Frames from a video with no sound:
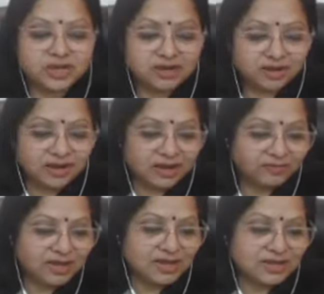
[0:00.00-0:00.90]
her life.
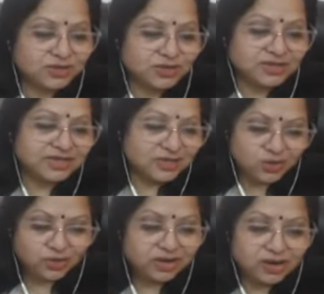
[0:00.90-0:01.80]
So I just
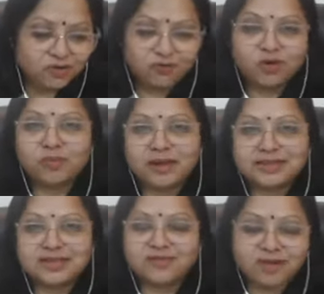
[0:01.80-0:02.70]
noted down for myself.